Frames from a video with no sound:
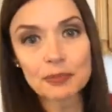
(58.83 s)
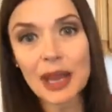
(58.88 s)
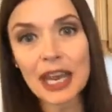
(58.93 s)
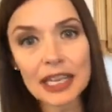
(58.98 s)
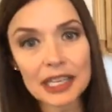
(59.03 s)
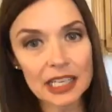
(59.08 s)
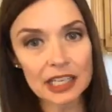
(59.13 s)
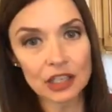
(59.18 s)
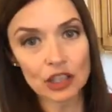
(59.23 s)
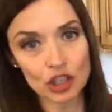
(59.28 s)

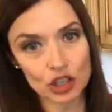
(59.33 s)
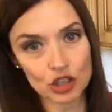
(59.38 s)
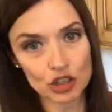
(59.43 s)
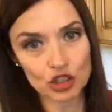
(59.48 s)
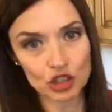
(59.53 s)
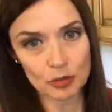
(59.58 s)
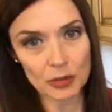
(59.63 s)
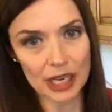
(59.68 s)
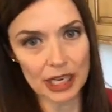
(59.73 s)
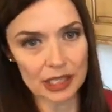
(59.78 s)
making a
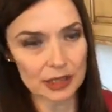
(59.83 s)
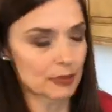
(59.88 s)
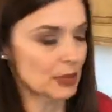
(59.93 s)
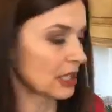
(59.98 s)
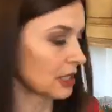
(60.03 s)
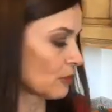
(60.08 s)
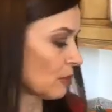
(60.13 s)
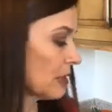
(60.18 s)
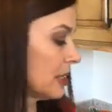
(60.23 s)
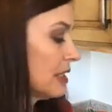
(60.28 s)
huge mess,
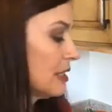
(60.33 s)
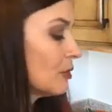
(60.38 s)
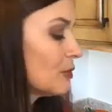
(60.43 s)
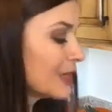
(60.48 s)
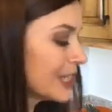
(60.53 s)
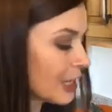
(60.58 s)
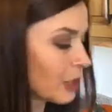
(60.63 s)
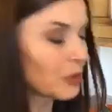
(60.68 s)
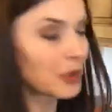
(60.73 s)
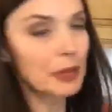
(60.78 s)
because we
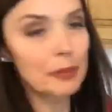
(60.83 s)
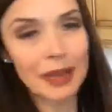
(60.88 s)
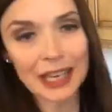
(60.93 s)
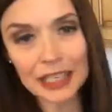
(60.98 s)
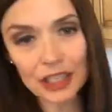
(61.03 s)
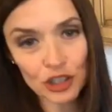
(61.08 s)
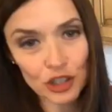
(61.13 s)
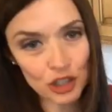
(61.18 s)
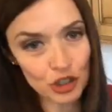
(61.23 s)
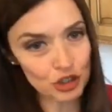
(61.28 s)
don't want to
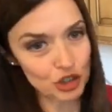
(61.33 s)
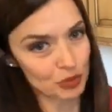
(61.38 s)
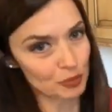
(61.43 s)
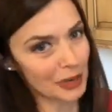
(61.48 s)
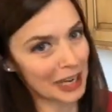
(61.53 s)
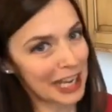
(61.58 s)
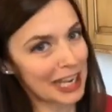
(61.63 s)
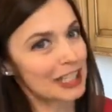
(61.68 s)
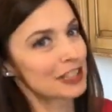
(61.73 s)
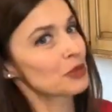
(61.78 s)
make a huge
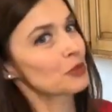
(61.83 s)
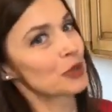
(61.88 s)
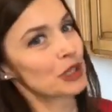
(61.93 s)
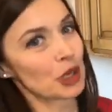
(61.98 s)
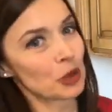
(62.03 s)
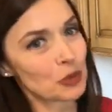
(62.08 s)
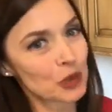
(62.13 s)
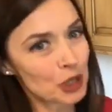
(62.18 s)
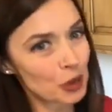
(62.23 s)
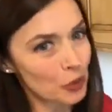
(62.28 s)
mess. We
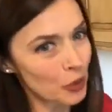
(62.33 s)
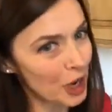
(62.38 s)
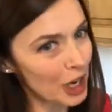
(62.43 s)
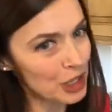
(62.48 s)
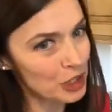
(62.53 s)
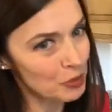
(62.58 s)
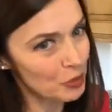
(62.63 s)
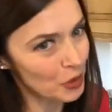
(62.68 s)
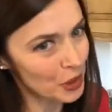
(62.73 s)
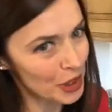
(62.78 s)
don't want to
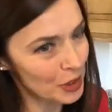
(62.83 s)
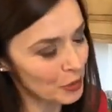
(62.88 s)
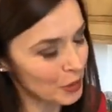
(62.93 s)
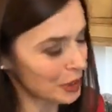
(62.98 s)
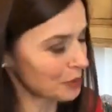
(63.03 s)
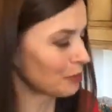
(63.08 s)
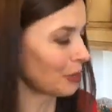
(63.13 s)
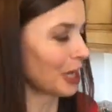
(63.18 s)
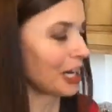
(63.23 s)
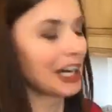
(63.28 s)
wash more than
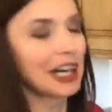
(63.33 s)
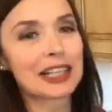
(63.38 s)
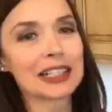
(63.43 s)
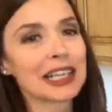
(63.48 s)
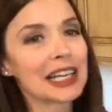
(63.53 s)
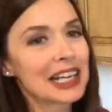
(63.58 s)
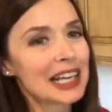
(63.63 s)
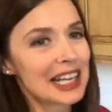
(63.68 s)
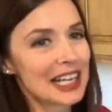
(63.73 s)
one pot.